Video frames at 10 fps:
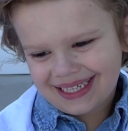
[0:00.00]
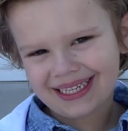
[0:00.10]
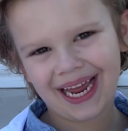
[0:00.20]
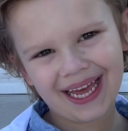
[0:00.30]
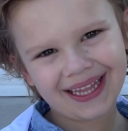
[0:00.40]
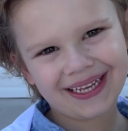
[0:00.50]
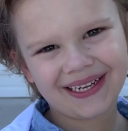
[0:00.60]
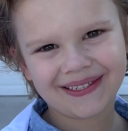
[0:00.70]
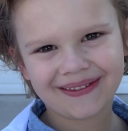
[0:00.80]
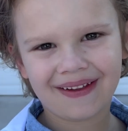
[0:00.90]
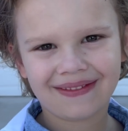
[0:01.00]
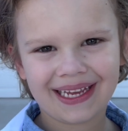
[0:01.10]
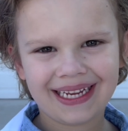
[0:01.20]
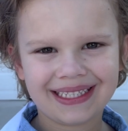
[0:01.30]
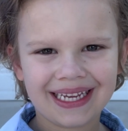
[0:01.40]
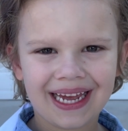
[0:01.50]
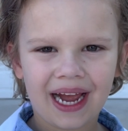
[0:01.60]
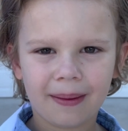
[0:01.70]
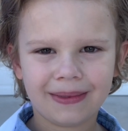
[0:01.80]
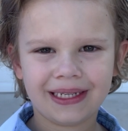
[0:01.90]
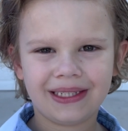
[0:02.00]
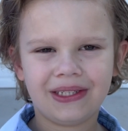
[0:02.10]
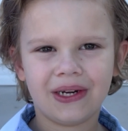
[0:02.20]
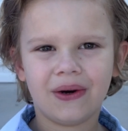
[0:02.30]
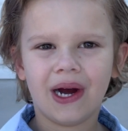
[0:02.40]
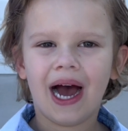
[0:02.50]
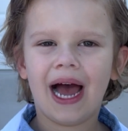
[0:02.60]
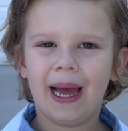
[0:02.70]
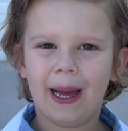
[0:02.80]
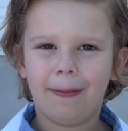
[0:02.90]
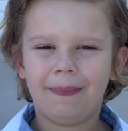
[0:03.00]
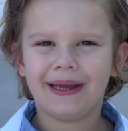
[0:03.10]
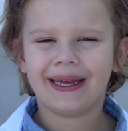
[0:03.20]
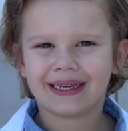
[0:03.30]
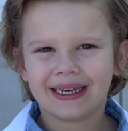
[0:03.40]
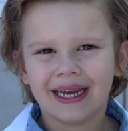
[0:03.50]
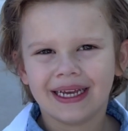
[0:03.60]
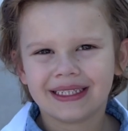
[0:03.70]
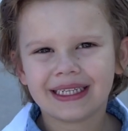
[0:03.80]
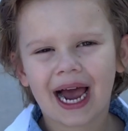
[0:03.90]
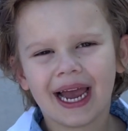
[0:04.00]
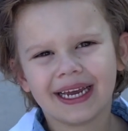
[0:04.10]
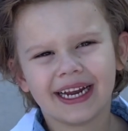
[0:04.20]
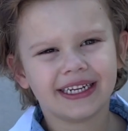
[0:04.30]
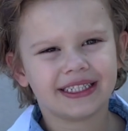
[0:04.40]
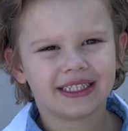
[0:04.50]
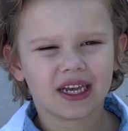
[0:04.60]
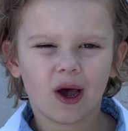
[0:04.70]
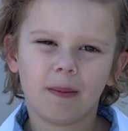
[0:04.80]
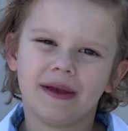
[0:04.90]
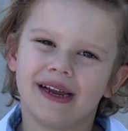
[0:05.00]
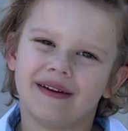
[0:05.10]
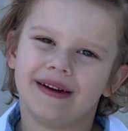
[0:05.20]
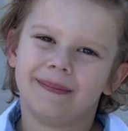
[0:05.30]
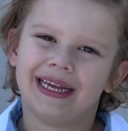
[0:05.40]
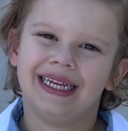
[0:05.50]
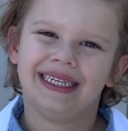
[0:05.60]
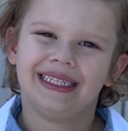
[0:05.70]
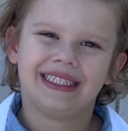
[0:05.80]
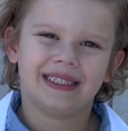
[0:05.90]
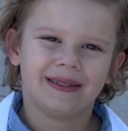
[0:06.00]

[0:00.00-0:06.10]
today on Leo's Playplace, I'm going to do an epic science up here in Maine. Yay!